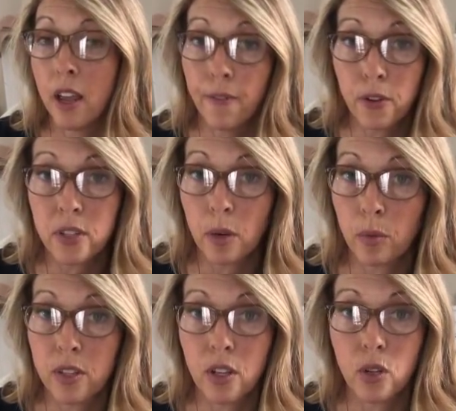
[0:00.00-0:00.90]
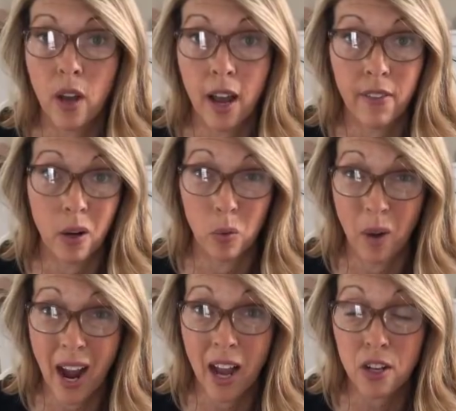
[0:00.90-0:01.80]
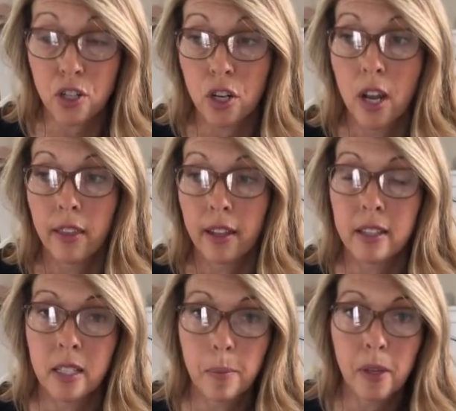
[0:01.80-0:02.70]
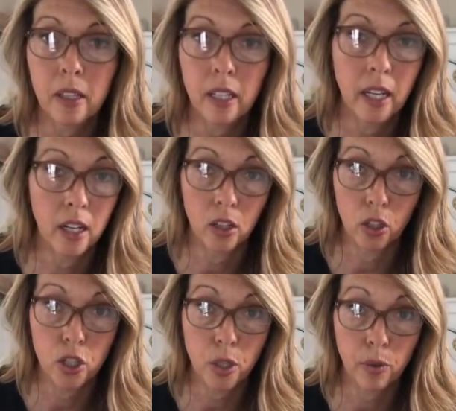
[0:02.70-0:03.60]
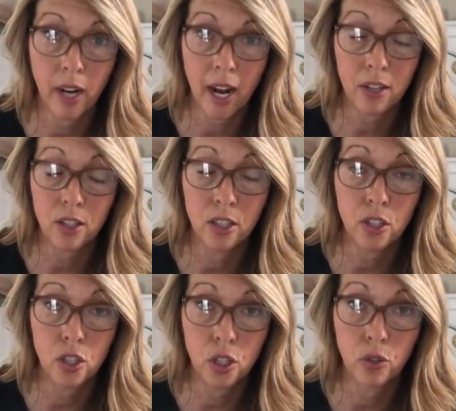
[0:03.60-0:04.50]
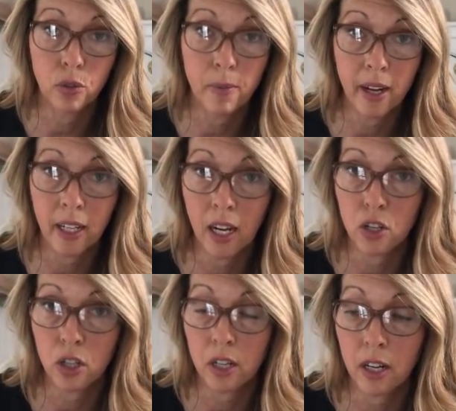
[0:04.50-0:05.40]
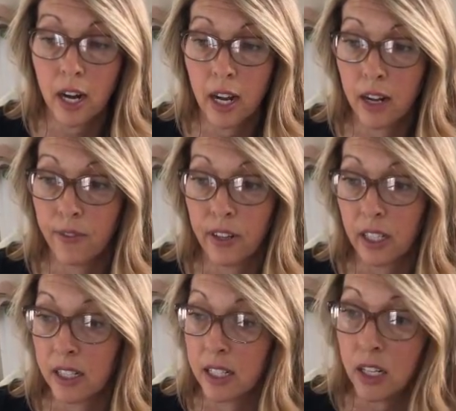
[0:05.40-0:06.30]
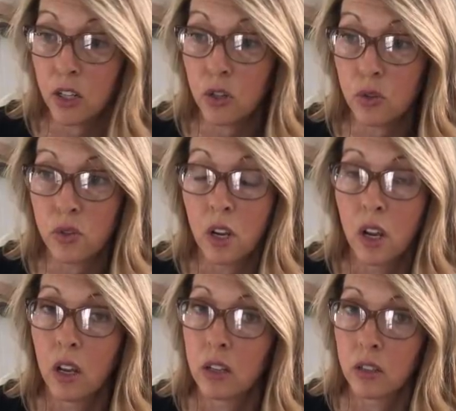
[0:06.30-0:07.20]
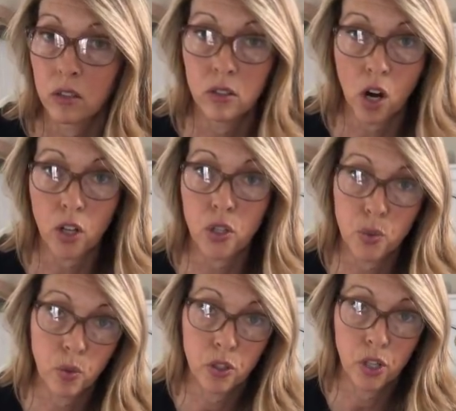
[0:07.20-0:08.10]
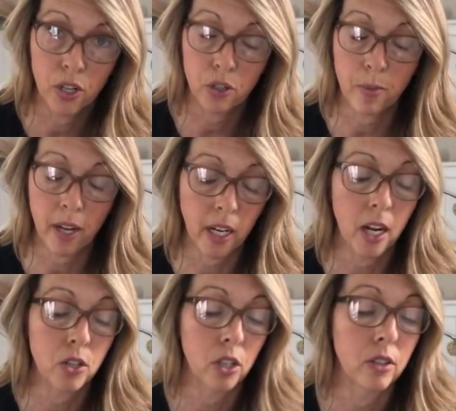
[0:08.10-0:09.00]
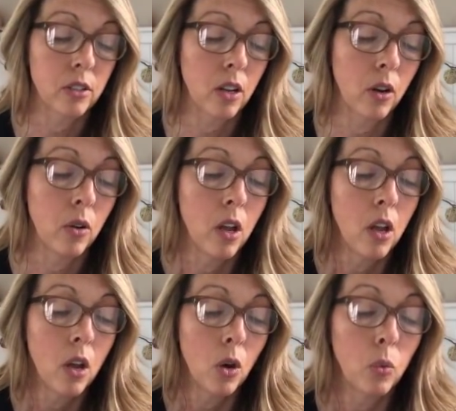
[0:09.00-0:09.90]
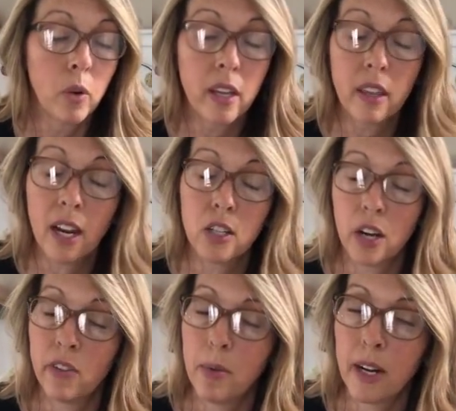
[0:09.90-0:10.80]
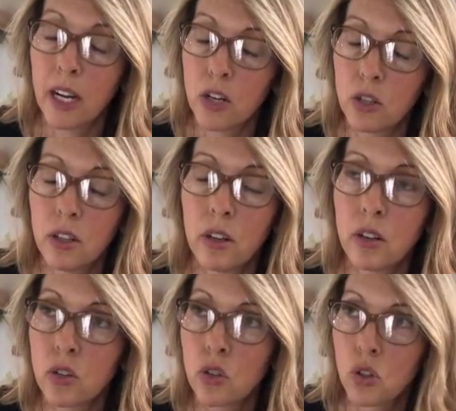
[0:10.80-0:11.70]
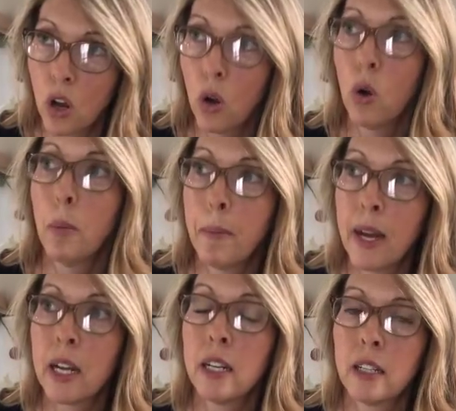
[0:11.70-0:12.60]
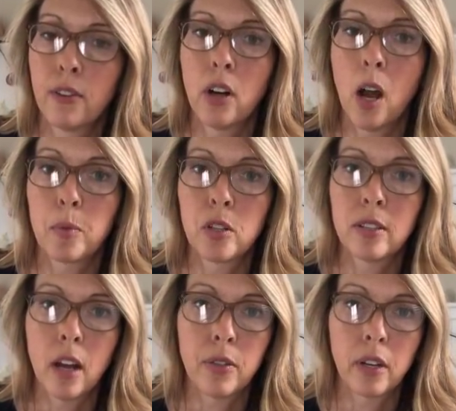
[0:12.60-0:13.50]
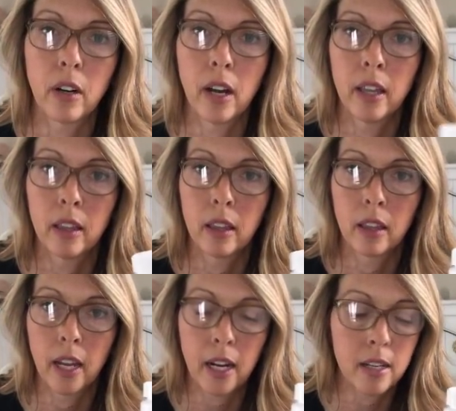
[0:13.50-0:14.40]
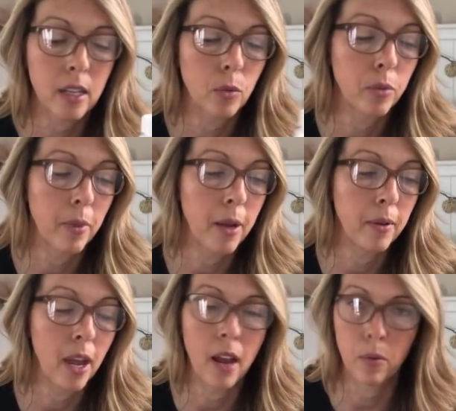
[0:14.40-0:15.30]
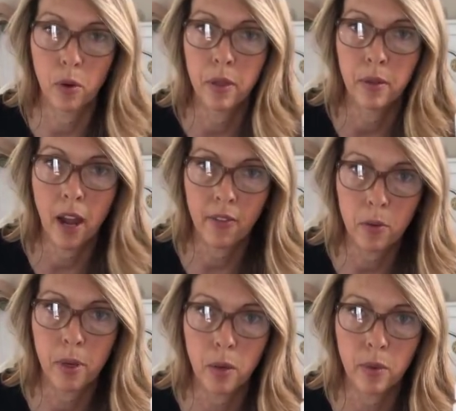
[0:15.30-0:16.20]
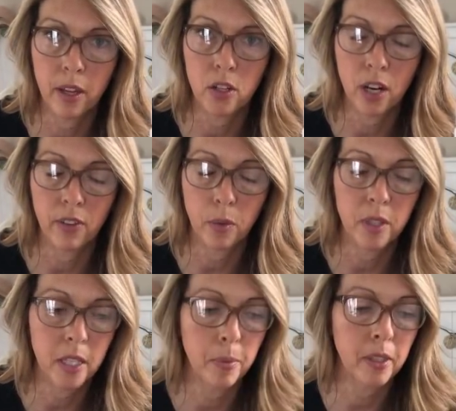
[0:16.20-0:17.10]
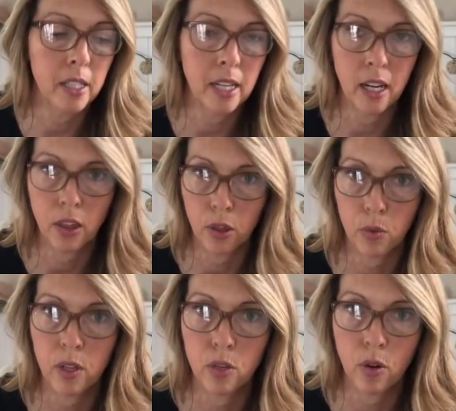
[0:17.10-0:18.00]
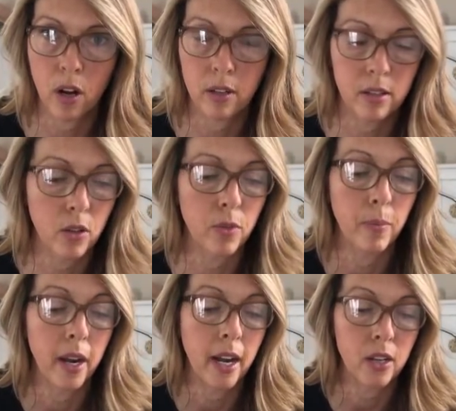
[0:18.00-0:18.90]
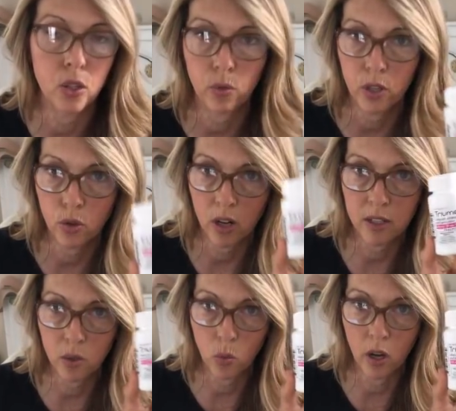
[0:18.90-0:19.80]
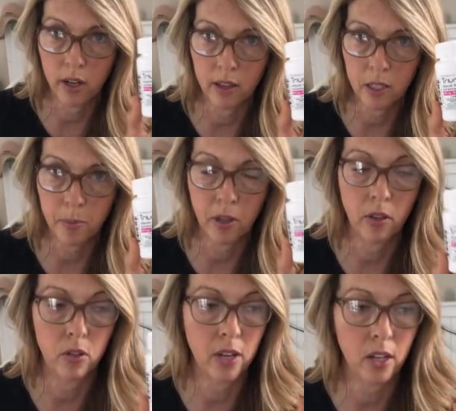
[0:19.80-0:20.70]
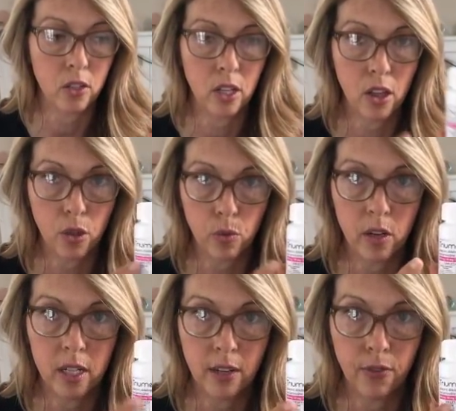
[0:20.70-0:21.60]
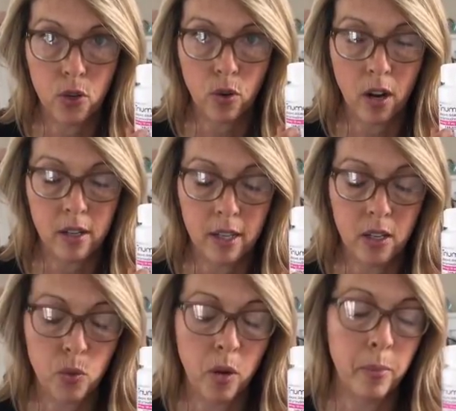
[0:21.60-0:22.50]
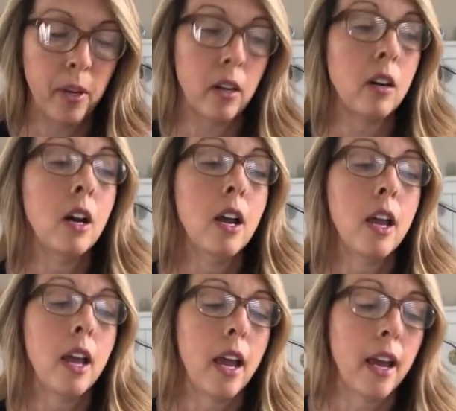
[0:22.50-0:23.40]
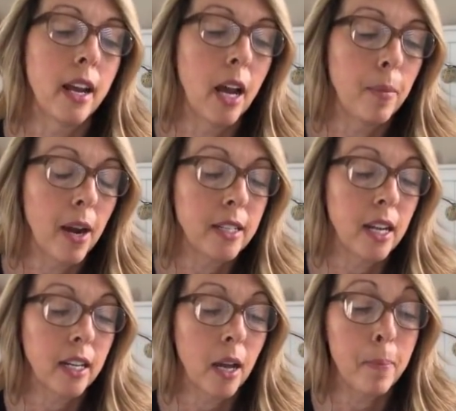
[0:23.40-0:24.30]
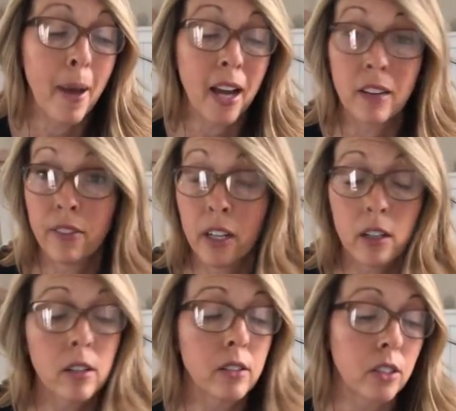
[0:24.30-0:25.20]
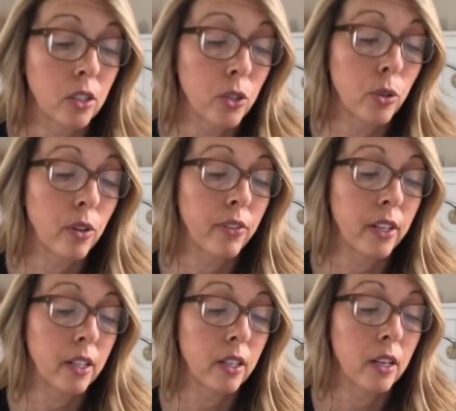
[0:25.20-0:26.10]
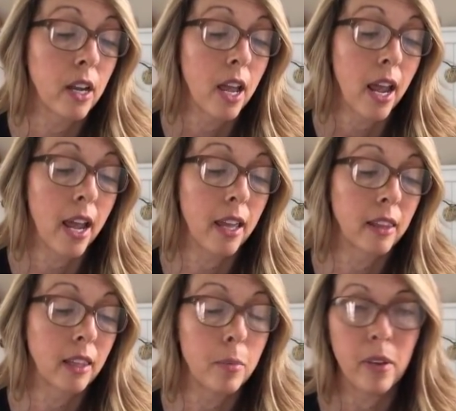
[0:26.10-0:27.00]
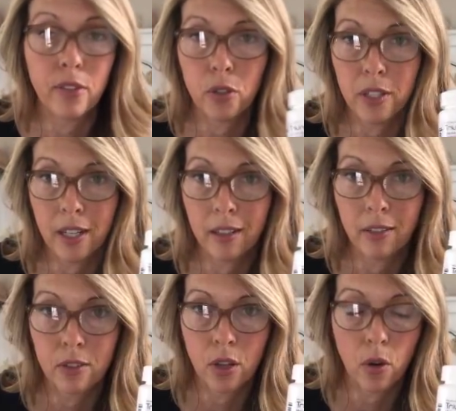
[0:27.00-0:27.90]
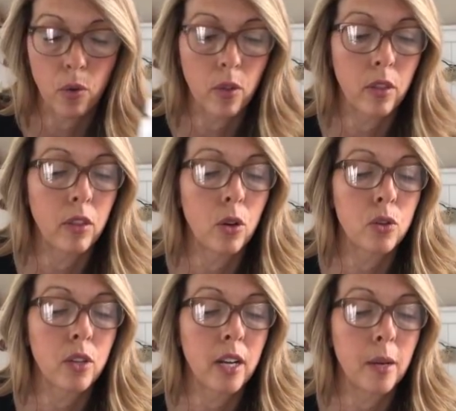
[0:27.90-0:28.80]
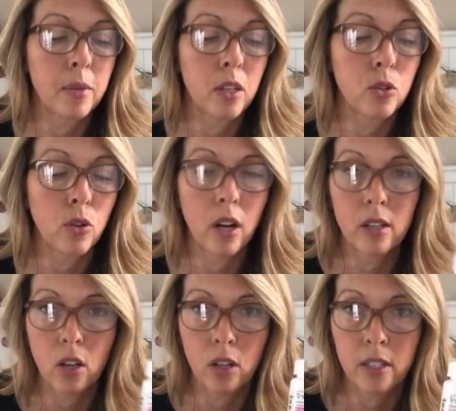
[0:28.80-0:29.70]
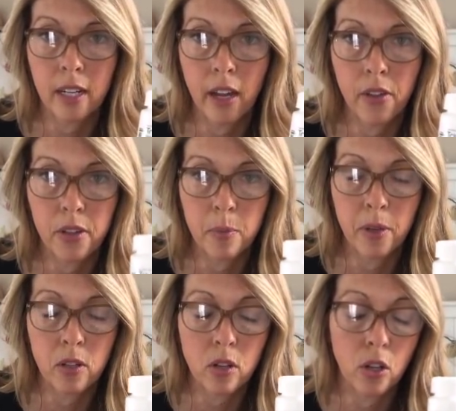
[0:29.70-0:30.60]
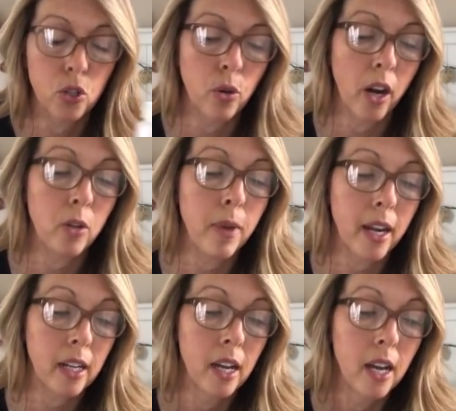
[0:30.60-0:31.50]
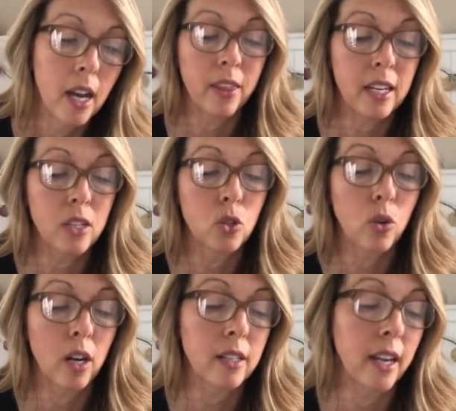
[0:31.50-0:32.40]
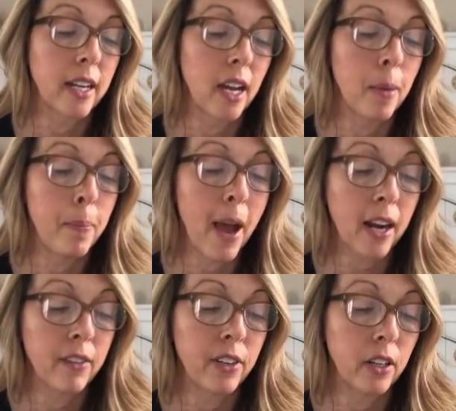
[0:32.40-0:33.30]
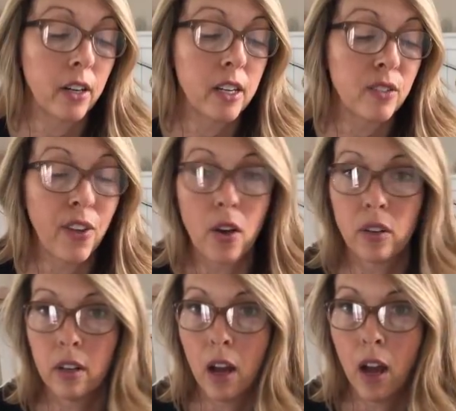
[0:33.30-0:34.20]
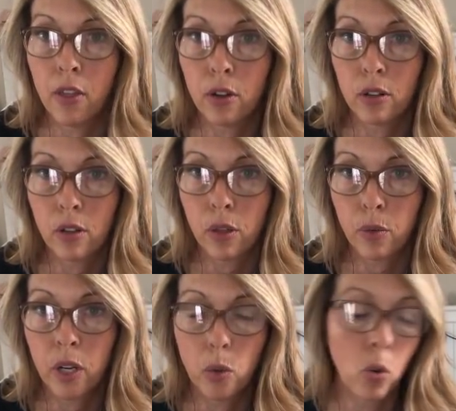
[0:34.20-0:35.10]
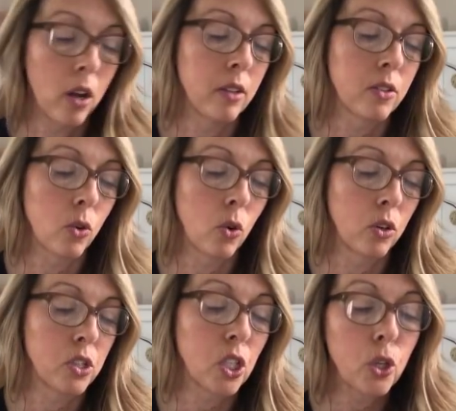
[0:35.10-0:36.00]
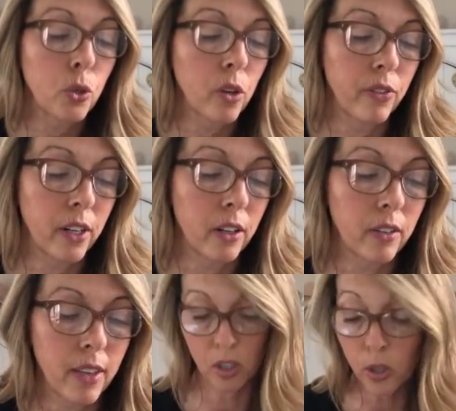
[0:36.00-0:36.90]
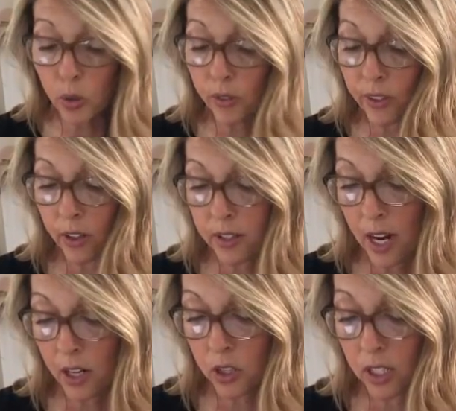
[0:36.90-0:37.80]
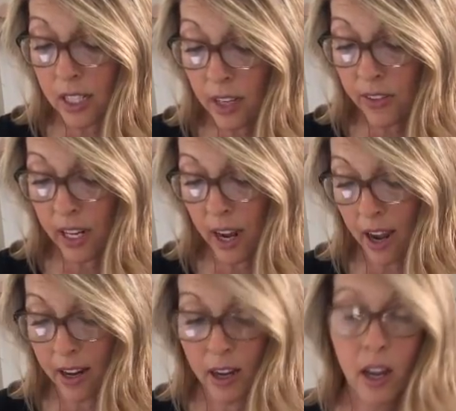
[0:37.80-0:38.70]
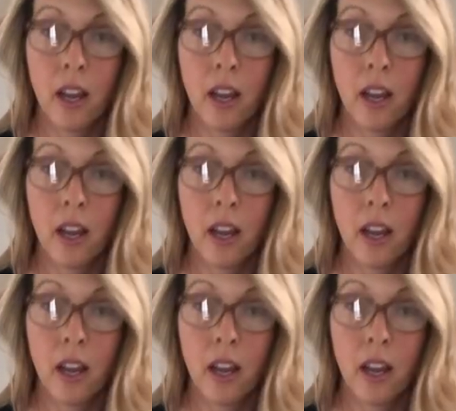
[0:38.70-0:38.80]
If for some reason you have a rash, that's typically an allergic reaction to medication, and if it continues, doctors will change your medication. So with HIV medication, there is so many different options out there, and like I said, with everybody with HIV, we typically take 3 drugs. So mine has 3 drugs in one in this pill. There's actually 3 different drugs in this one pill, and I take Abacavir, Dolutegravir, and Lamivudine. So those are the names of the drugs. Altogether, this pill is called Triumeq. These drugs like Abacavir is found in other 3-in-1s, or Dolutegravir. Dolutegravir is actually Tivicay,